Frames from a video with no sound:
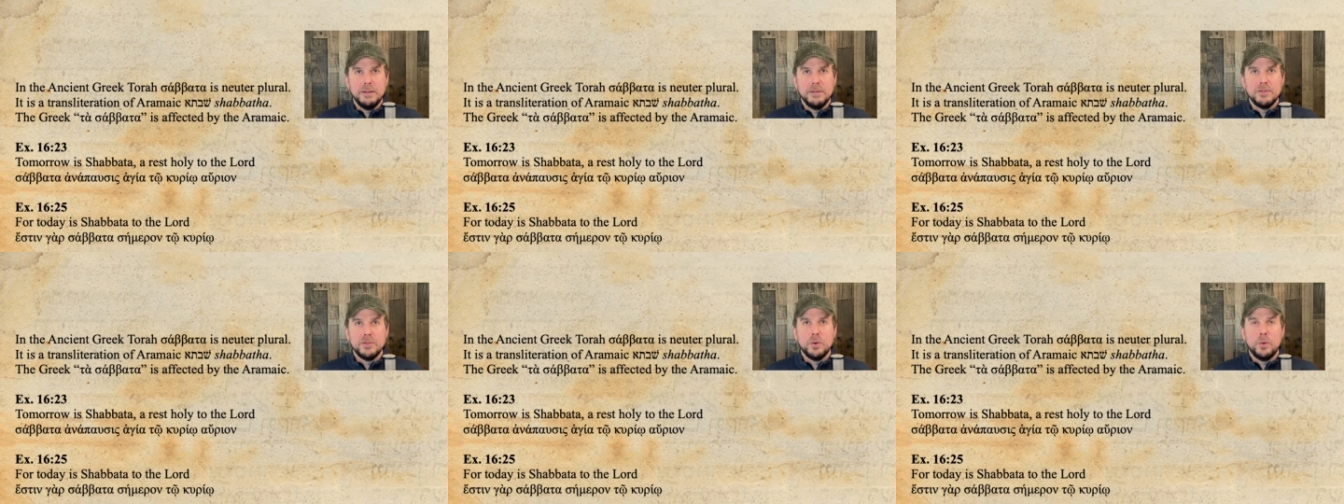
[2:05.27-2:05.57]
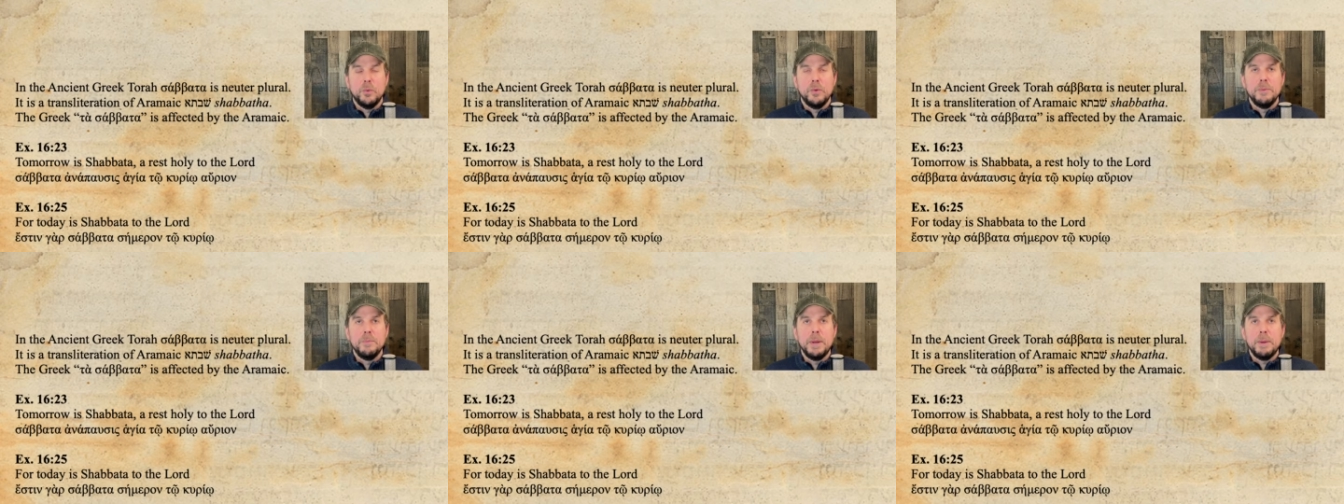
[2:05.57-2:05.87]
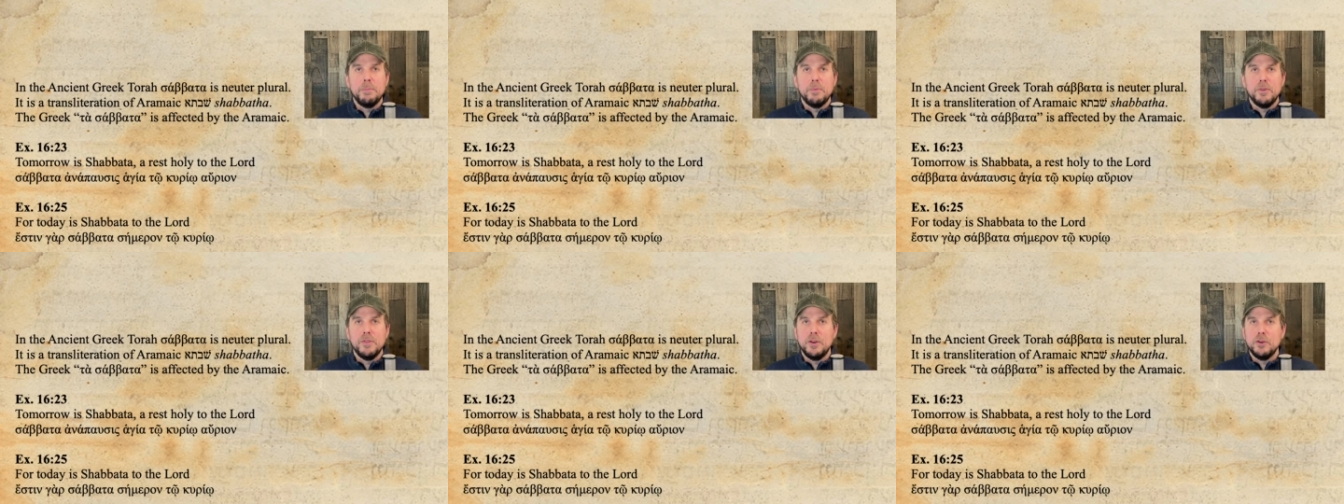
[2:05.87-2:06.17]
So,
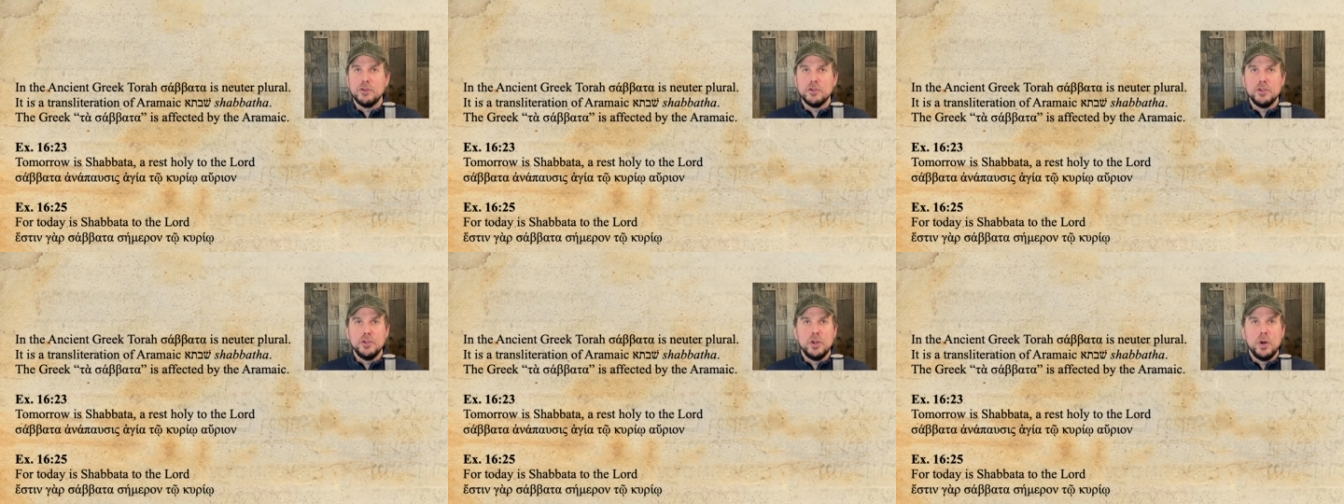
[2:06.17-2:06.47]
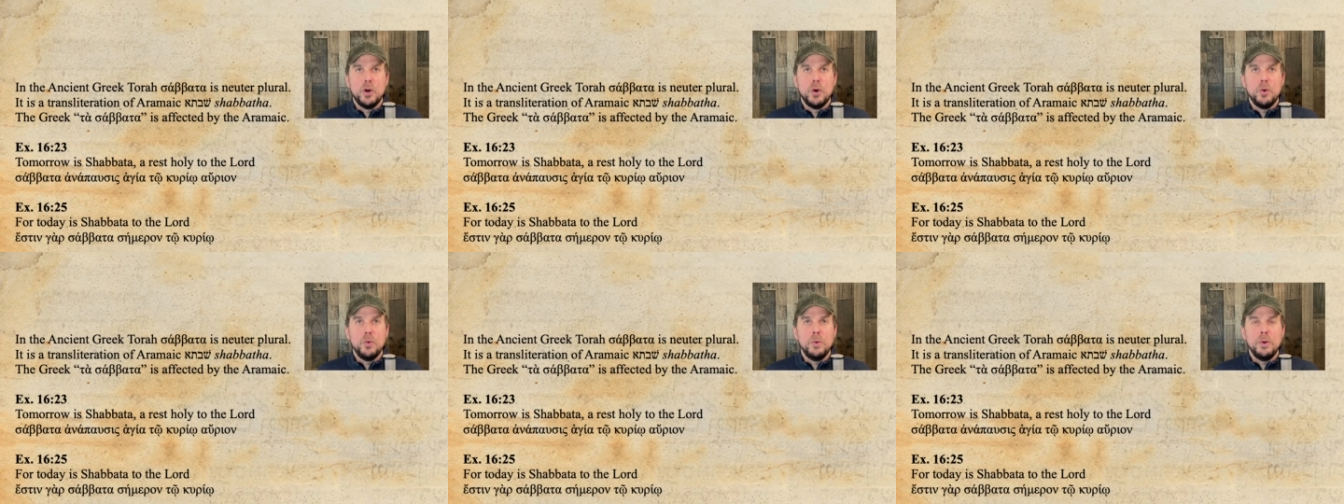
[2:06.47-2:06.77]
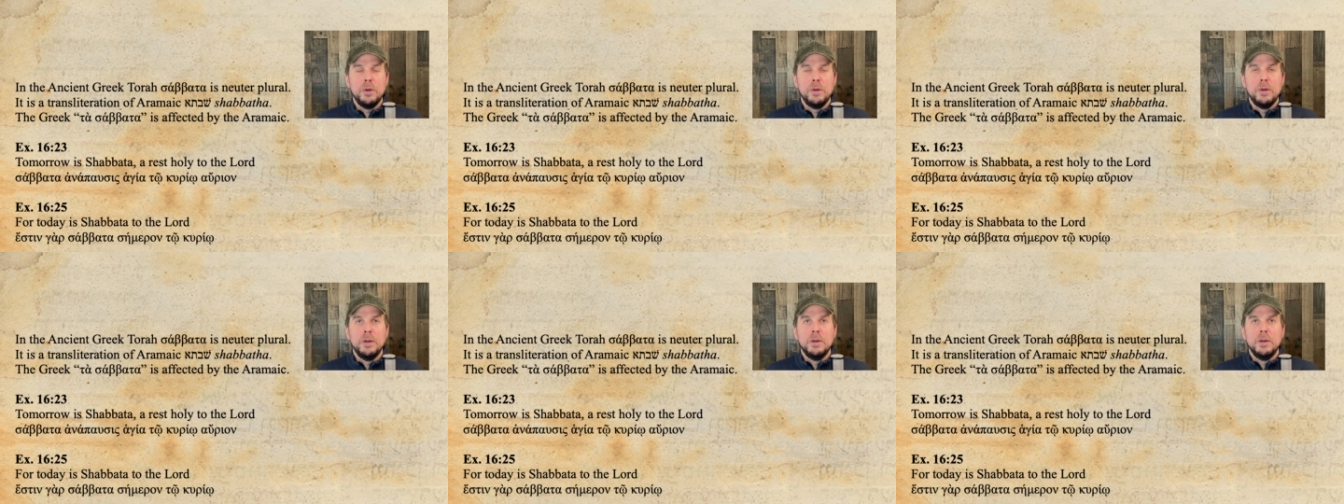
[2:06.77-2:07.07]
remember, there's no
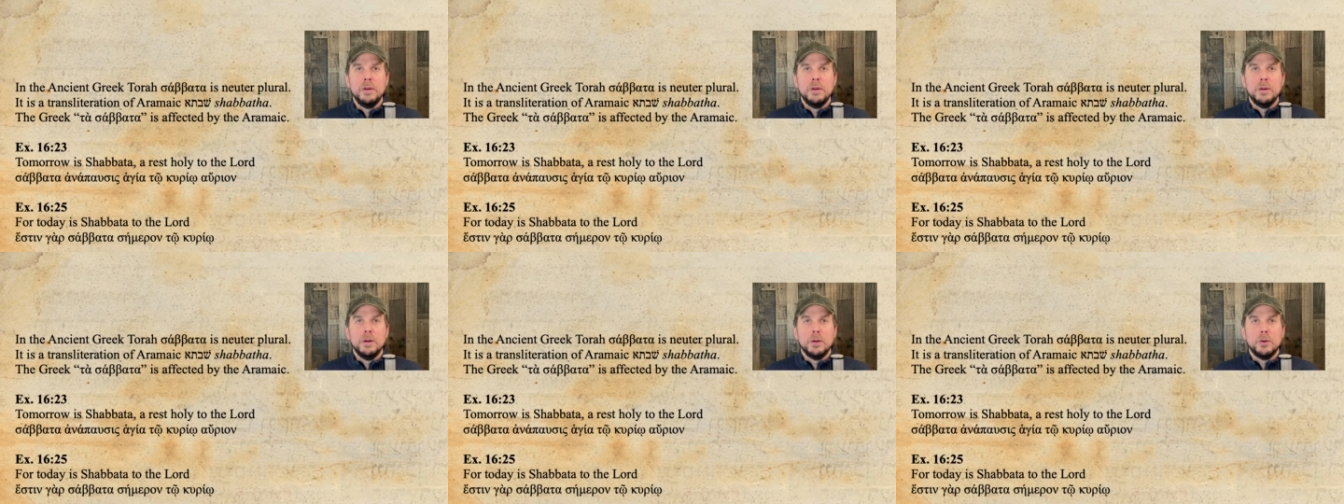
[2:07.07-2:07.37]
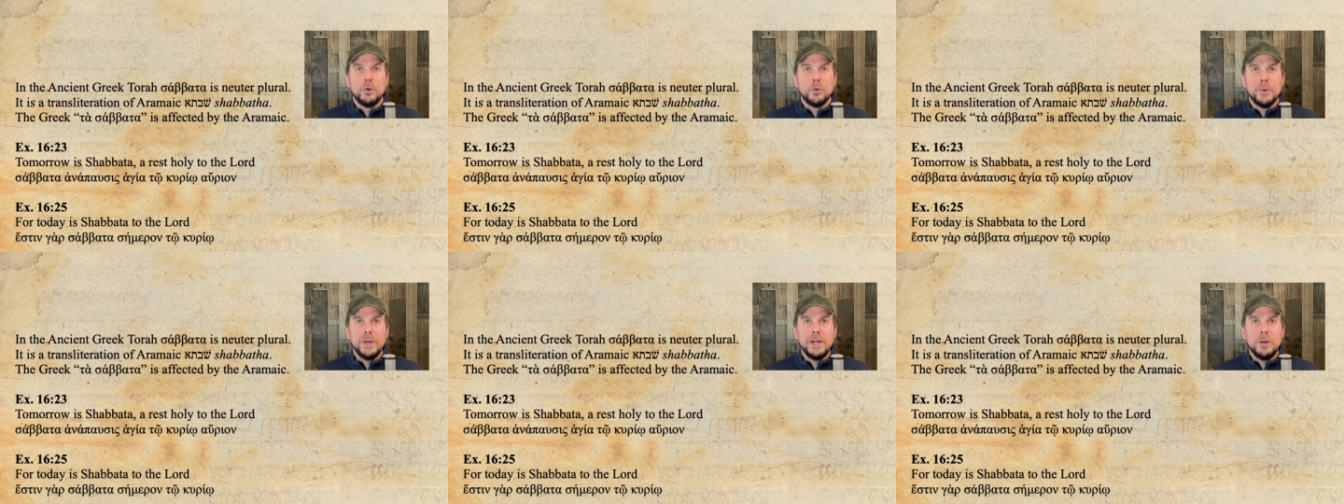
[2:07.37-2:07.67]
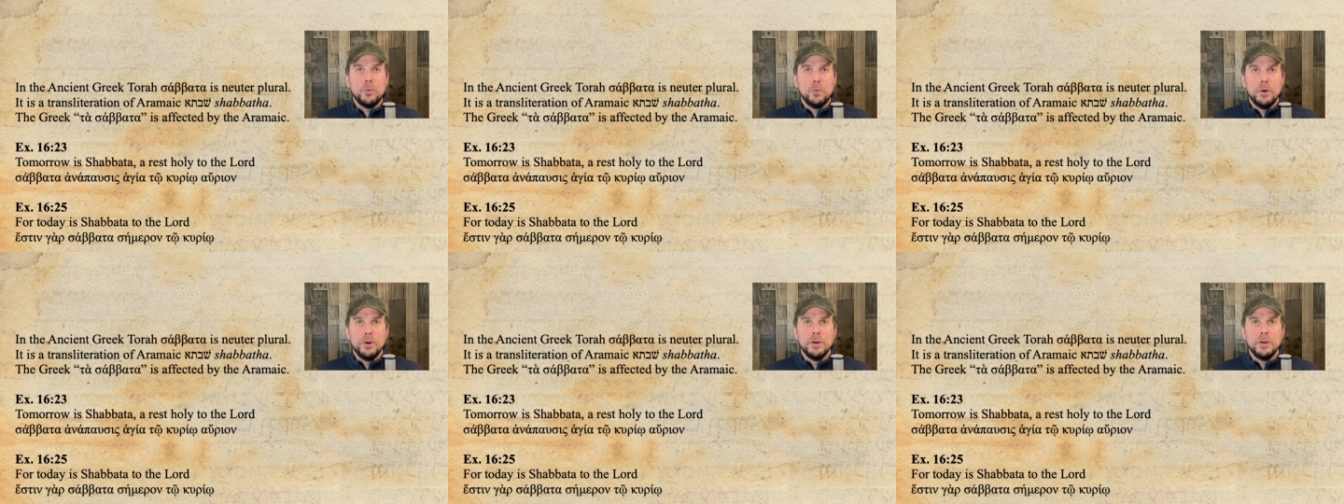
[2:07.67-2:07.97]
Greek
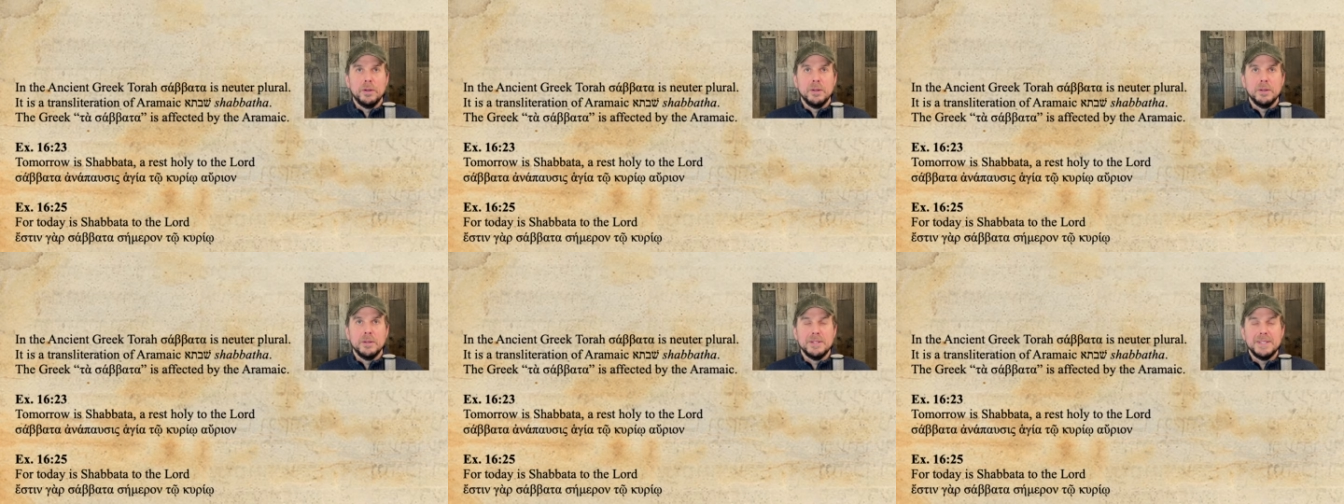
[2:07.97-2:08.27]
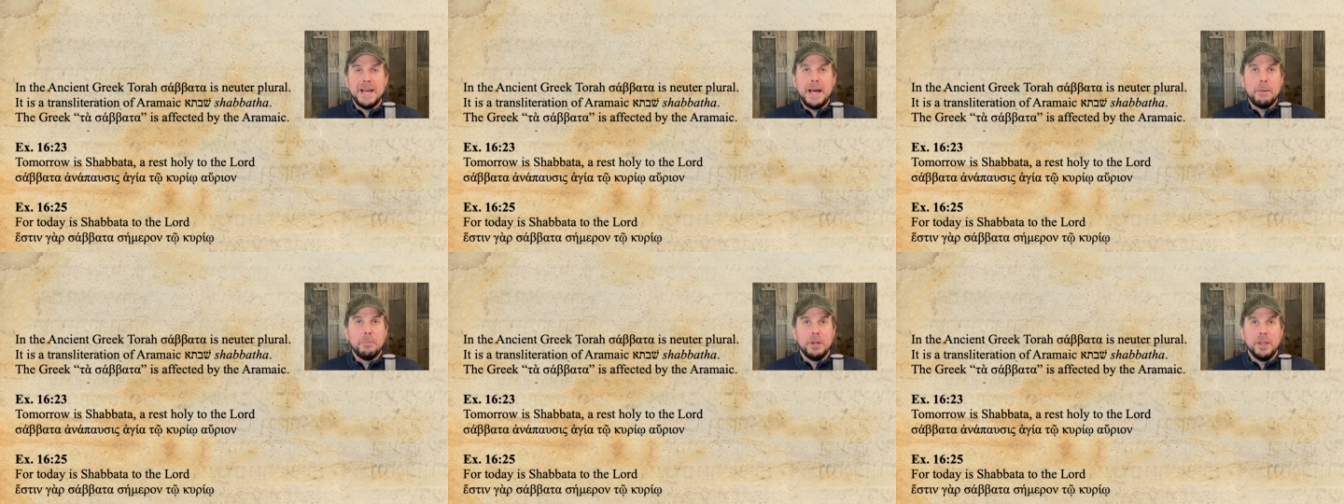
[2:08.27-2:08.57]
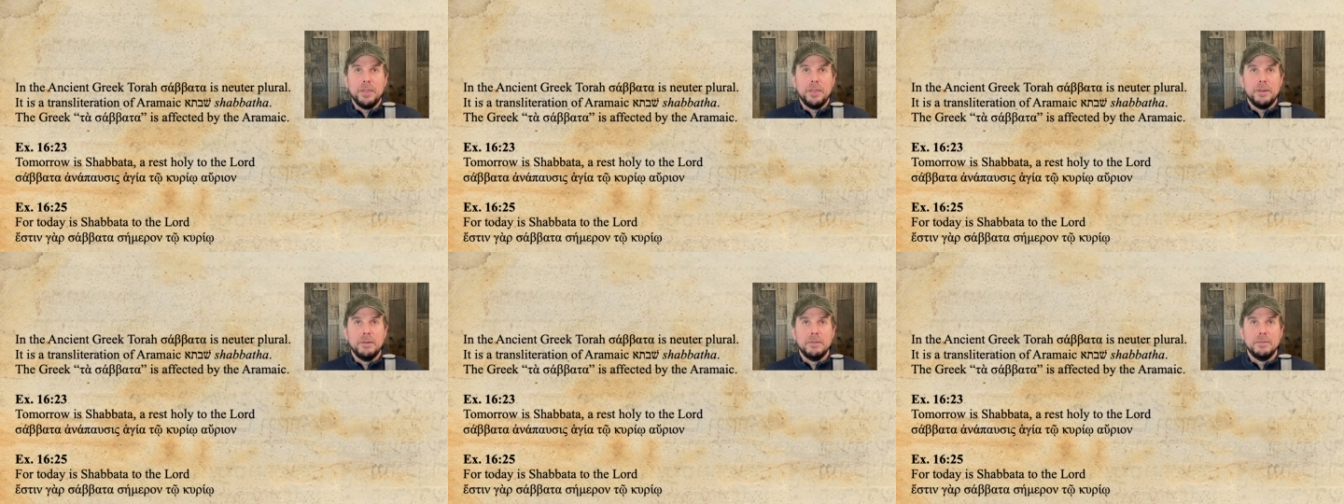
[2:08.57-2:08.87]
word
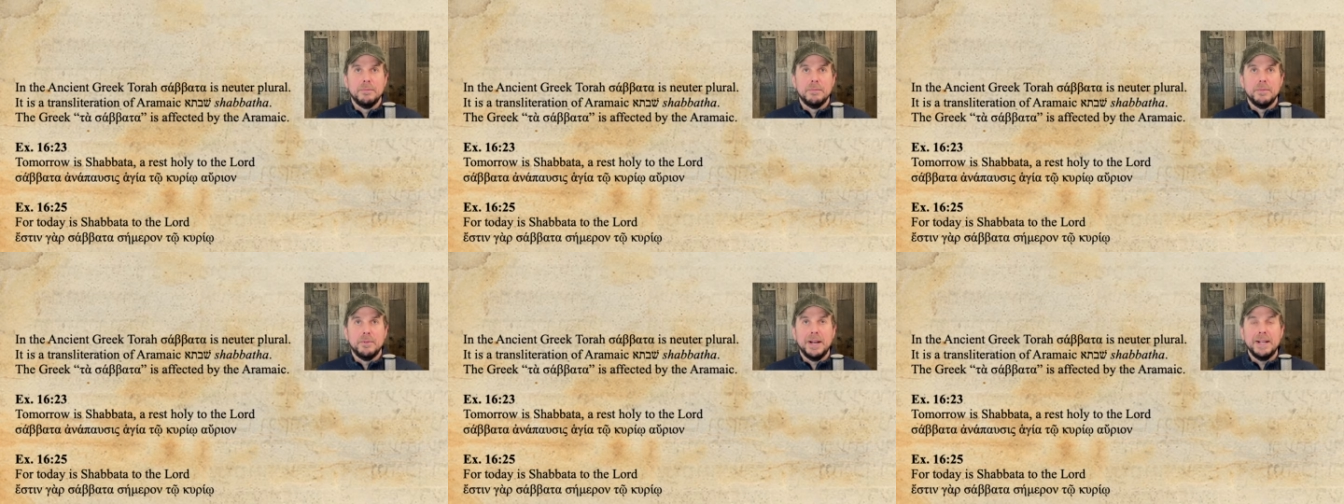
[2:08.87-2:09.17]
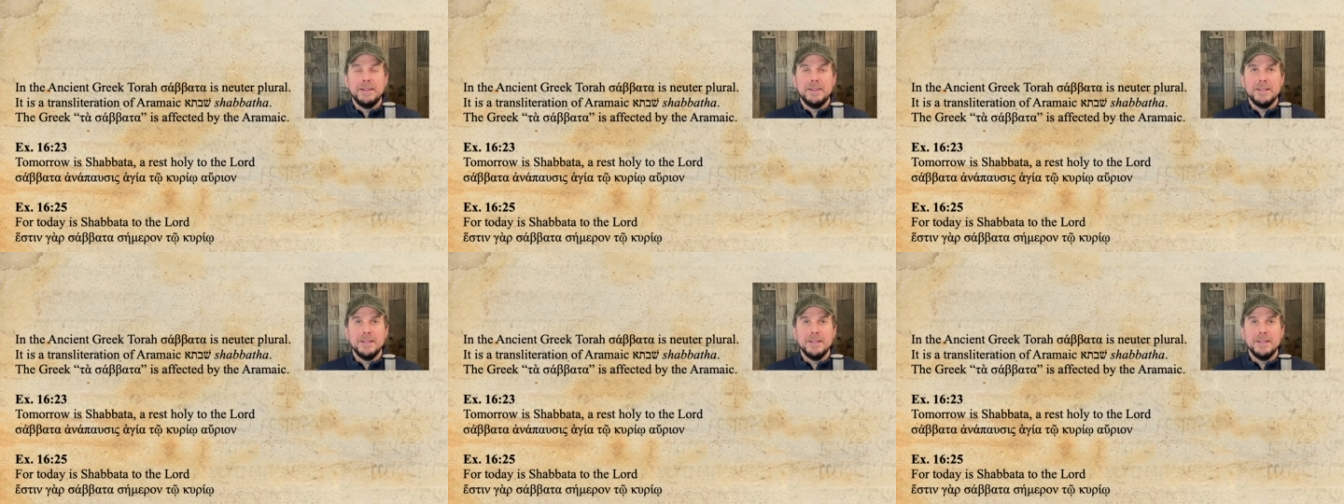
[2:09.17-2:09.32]
Sabbath, right?